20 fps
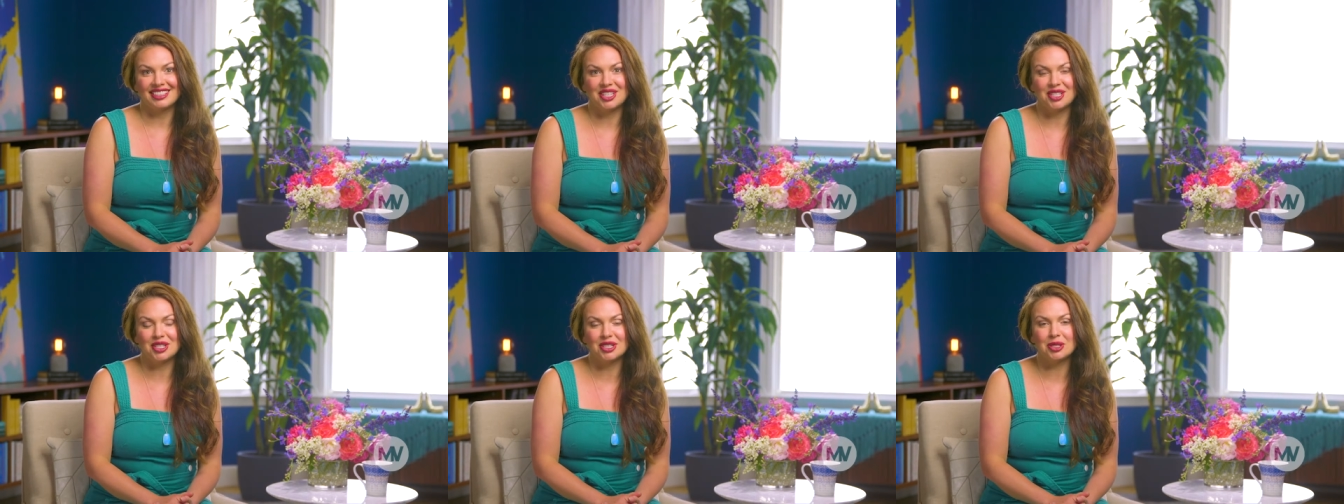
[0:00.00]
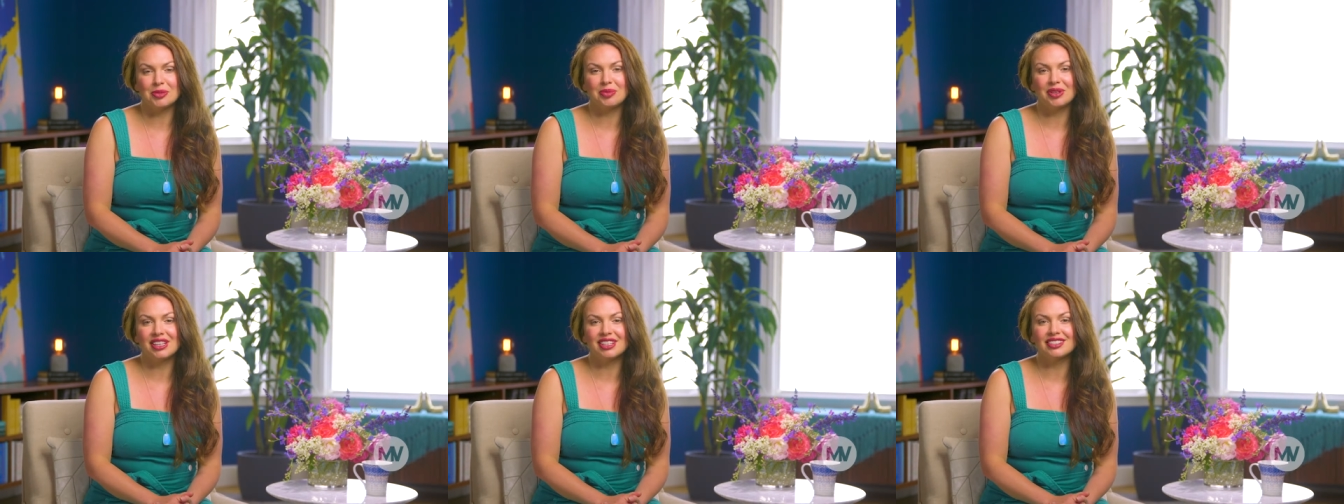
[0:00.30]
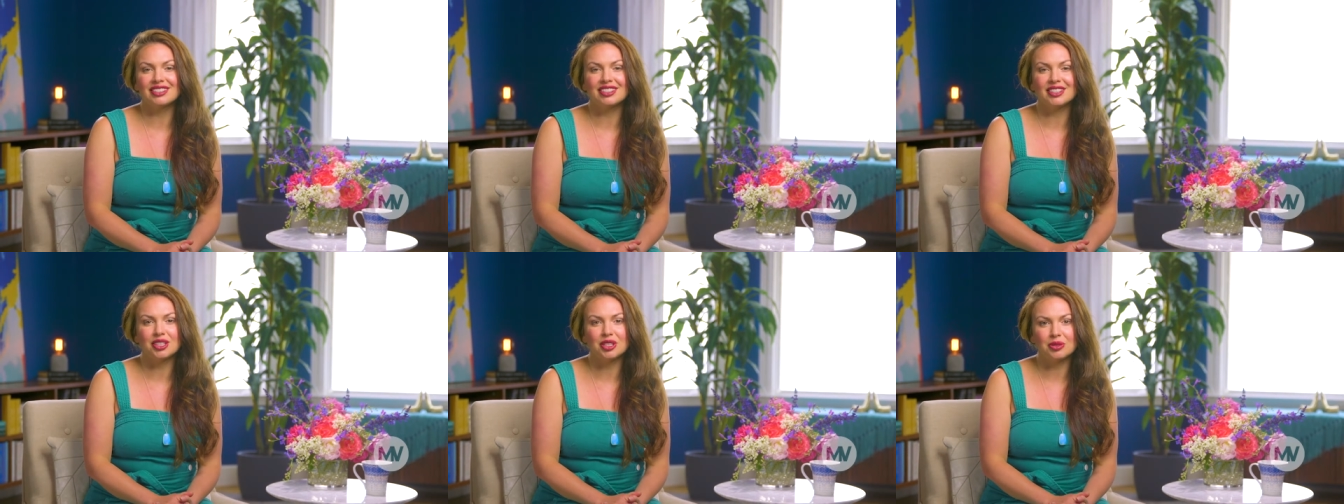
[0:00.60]
Just
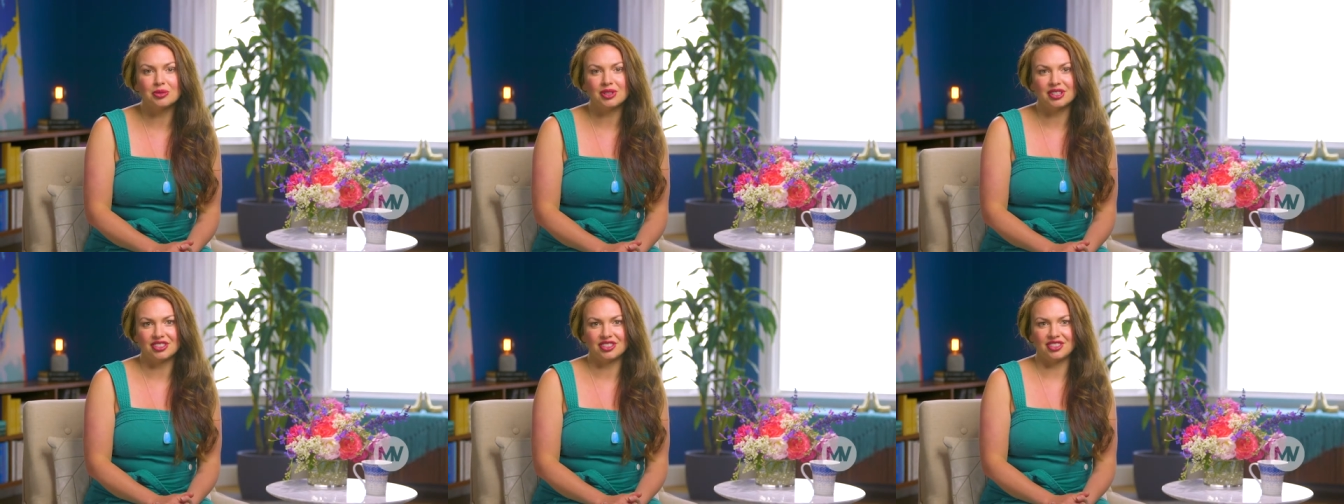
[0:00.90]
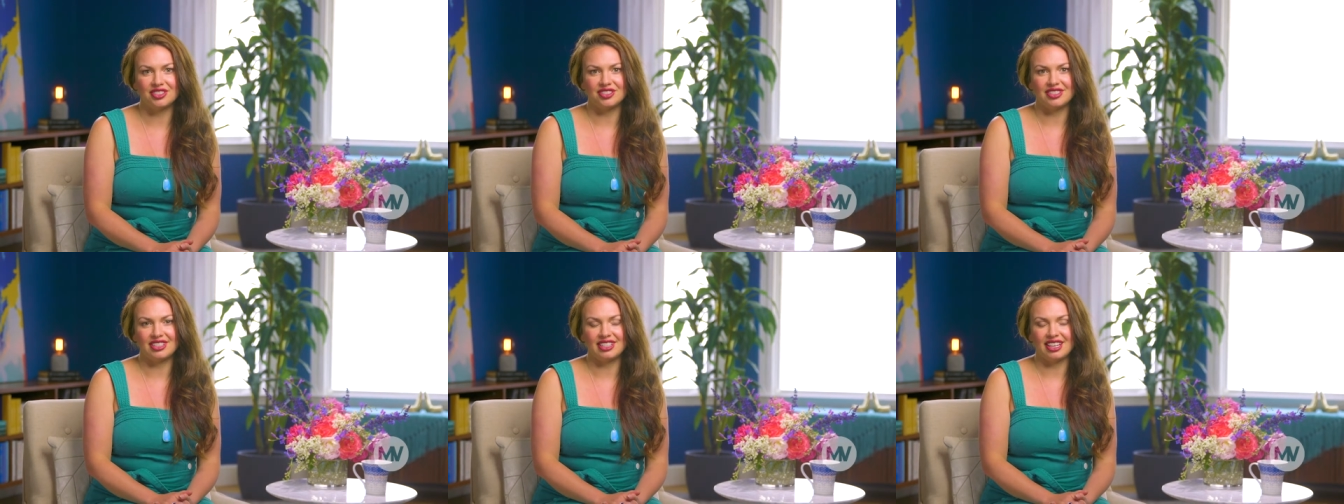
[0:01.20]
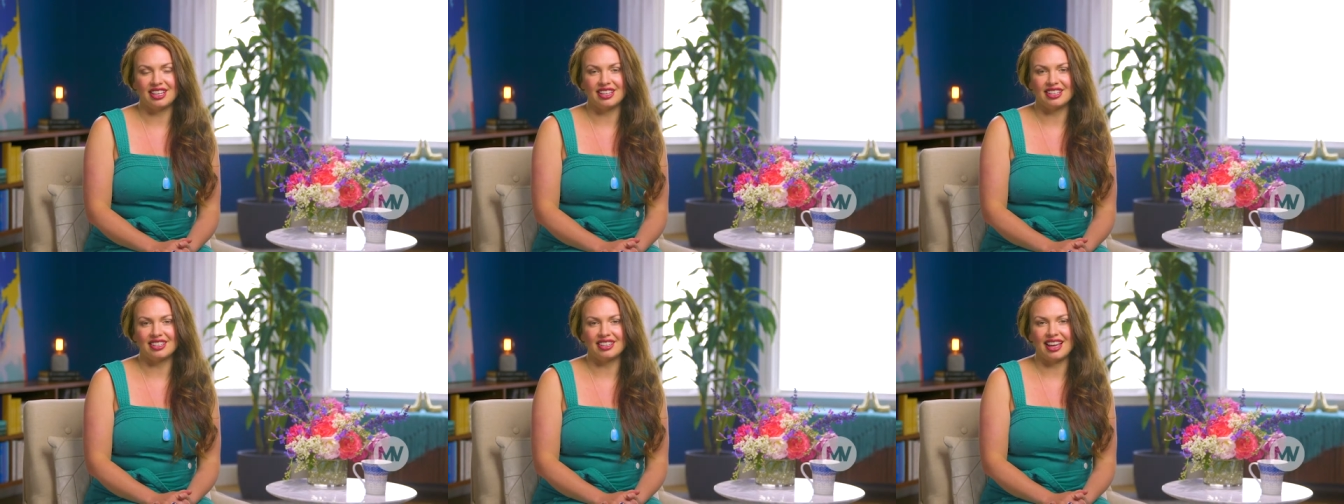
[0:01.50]
because you
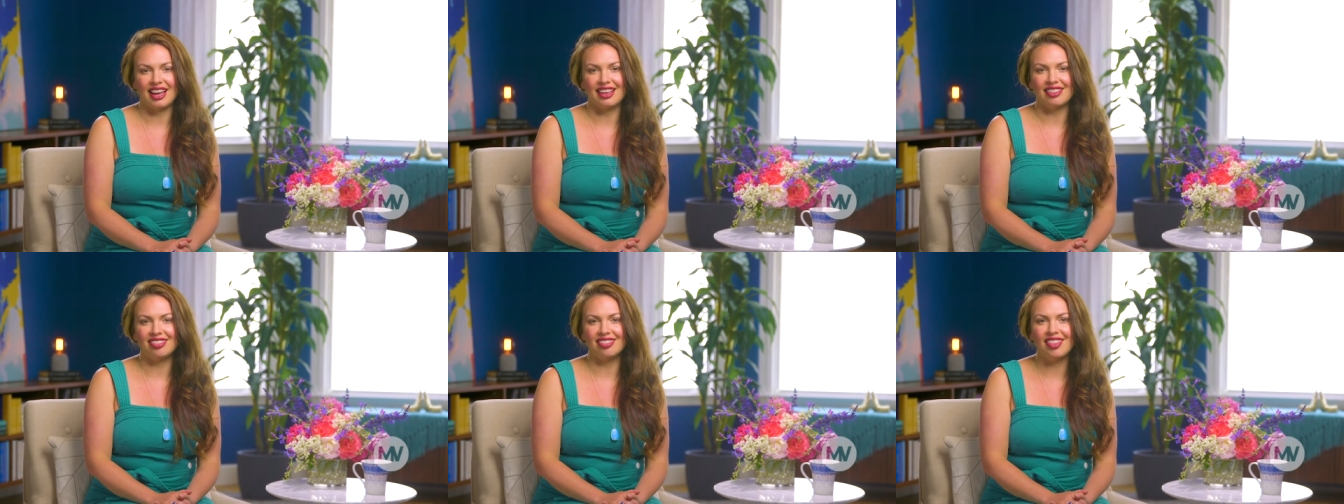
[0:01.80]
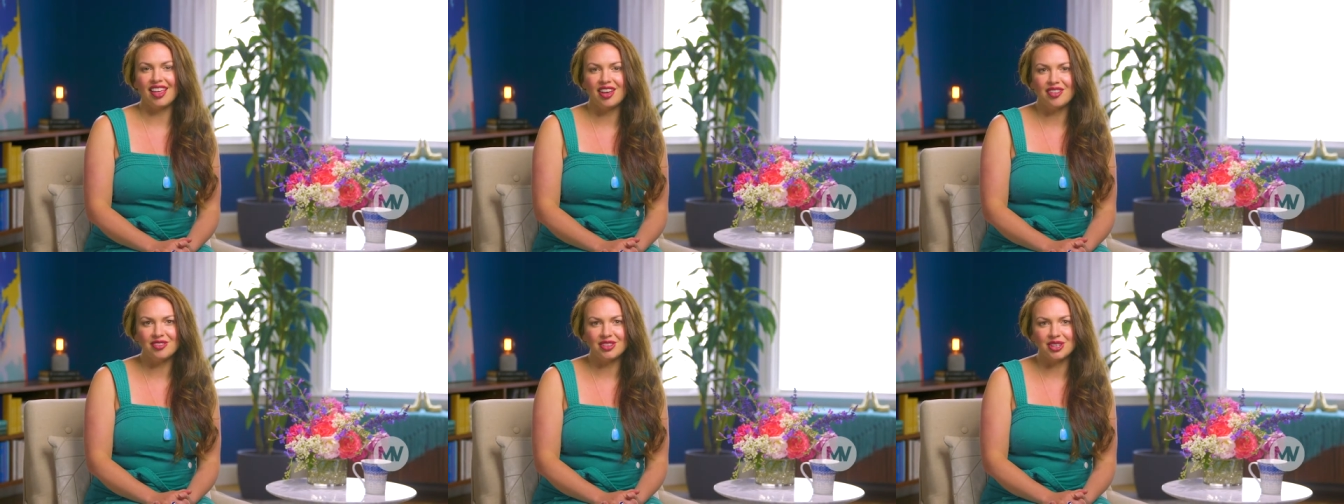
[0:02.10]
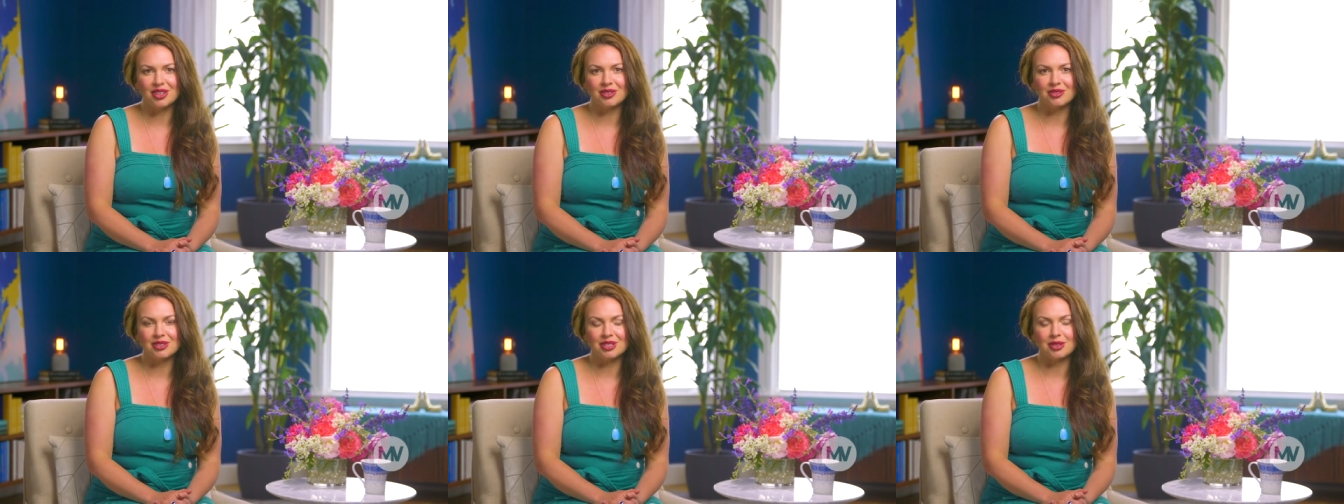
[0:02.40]
understand I love
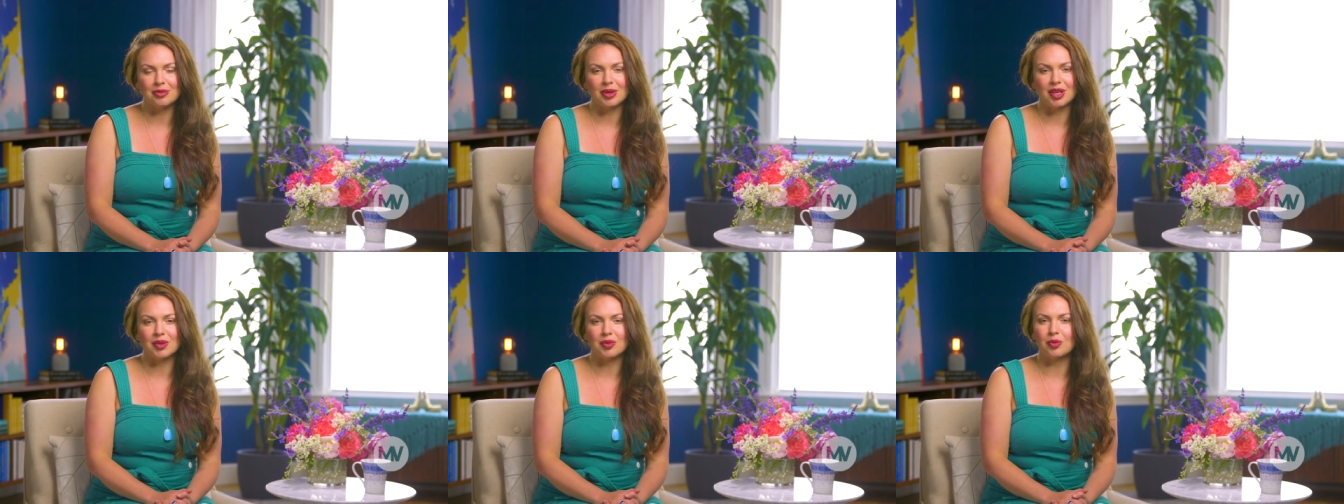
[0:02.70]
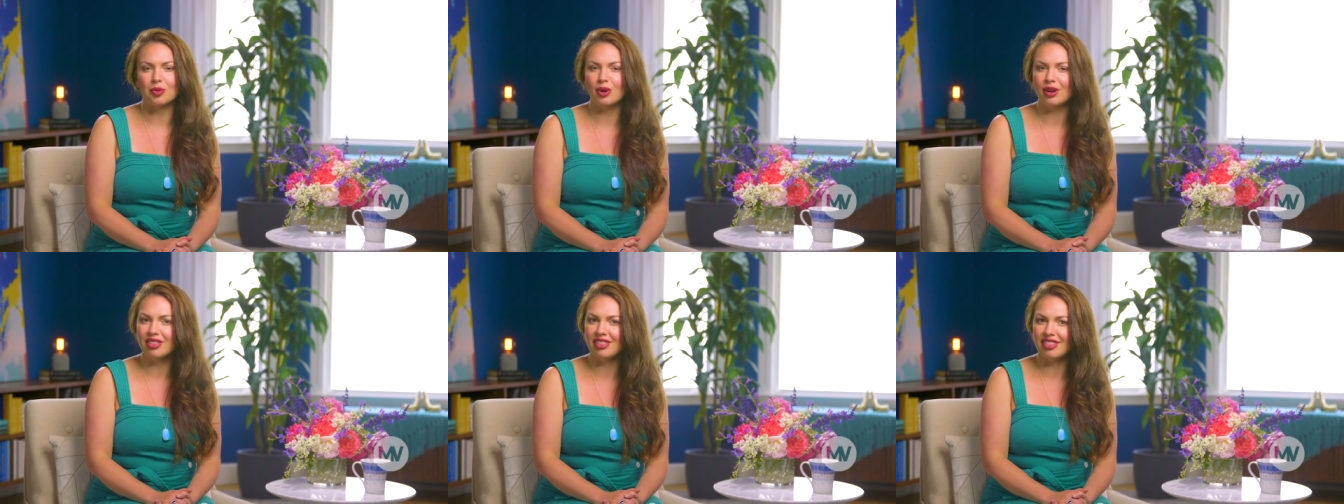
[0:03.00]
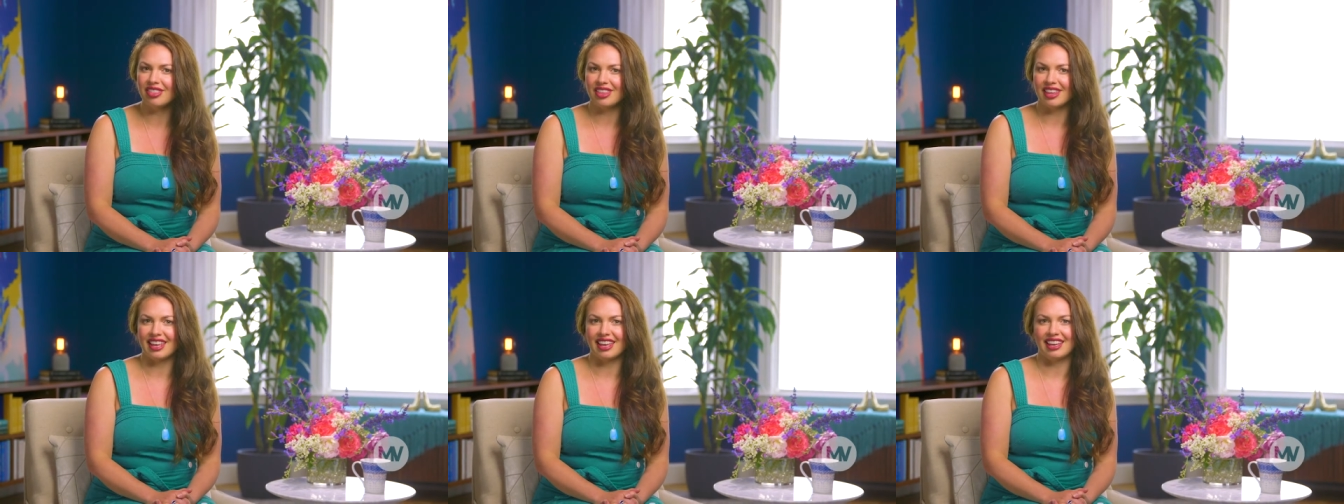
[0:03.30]
you to mean one
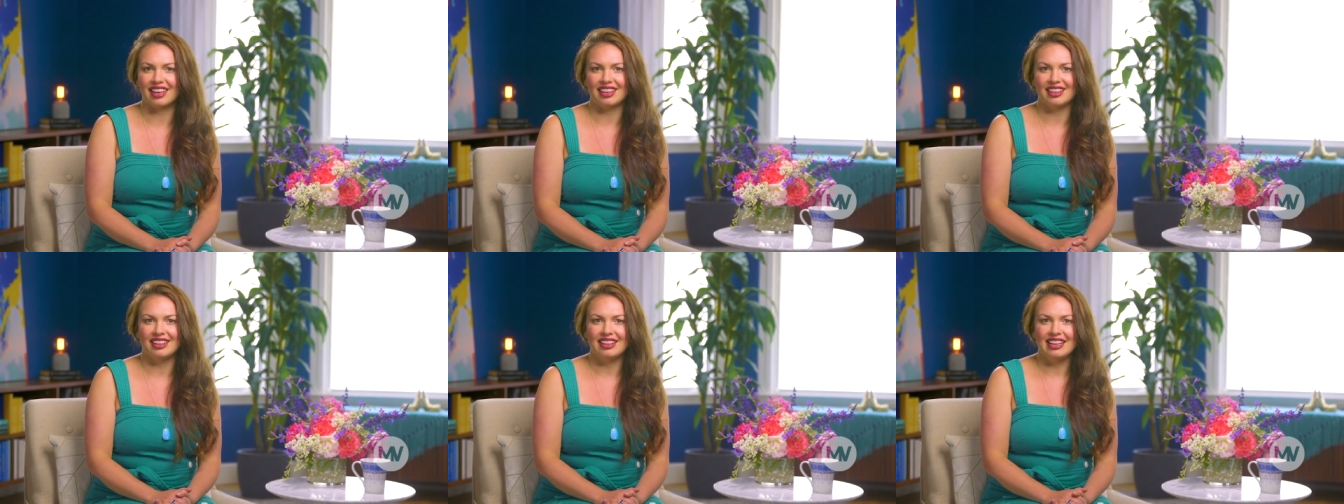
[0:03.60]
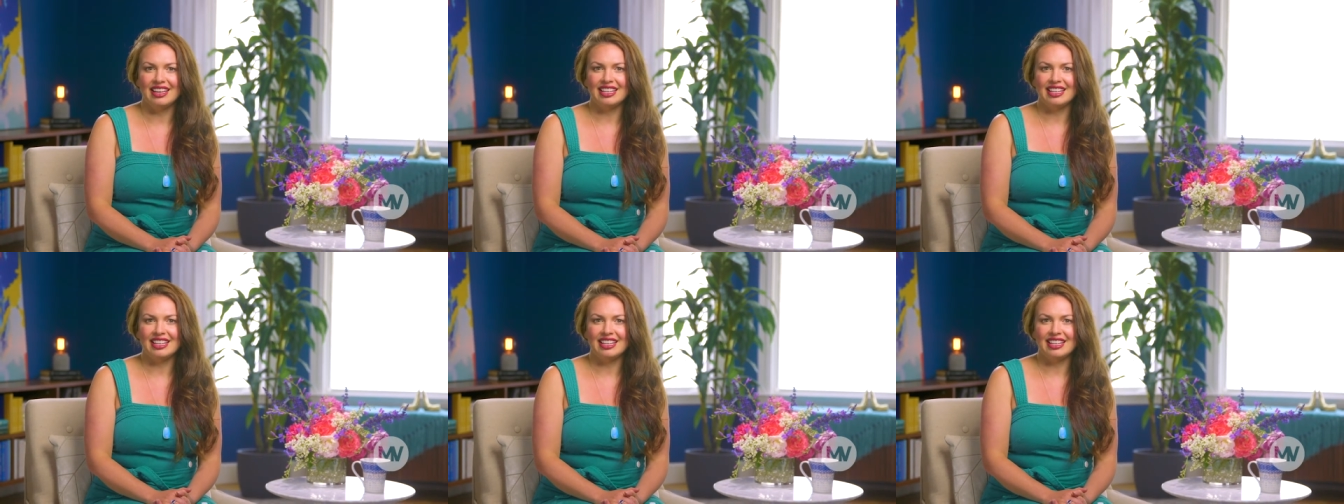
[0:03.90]
thing